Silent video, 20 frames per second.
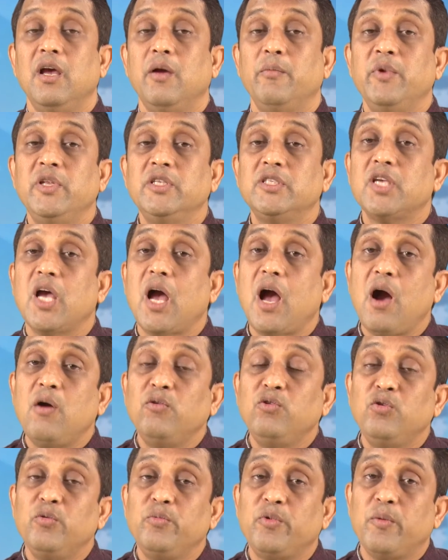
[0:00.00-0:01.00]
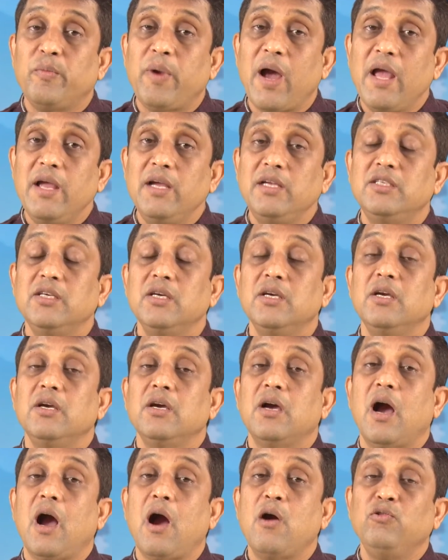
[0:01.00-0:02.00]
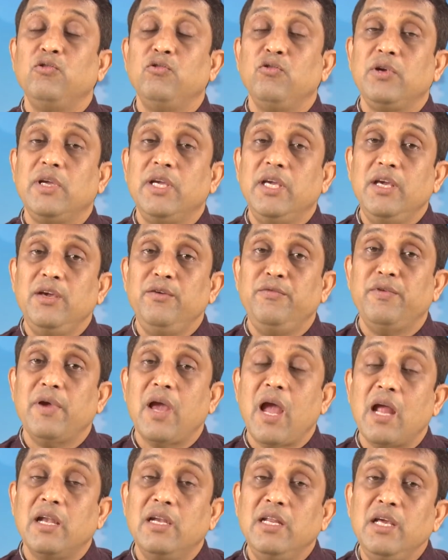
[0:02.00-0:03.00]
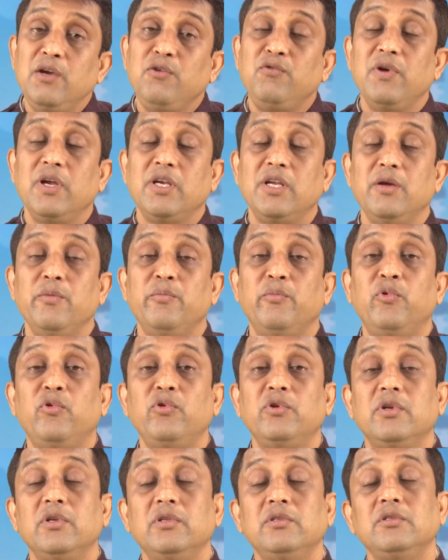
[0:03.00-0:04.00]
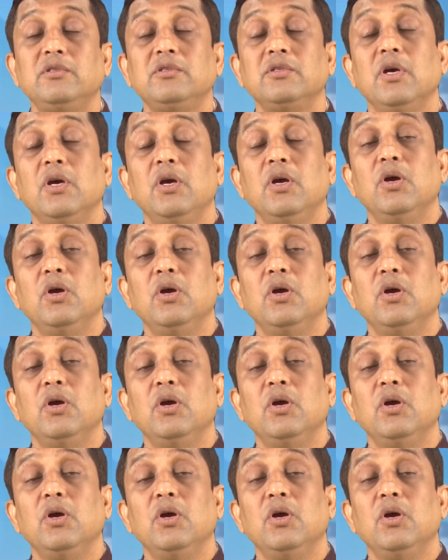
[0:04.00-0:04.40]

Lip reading: means how to provide, how to give adequate importance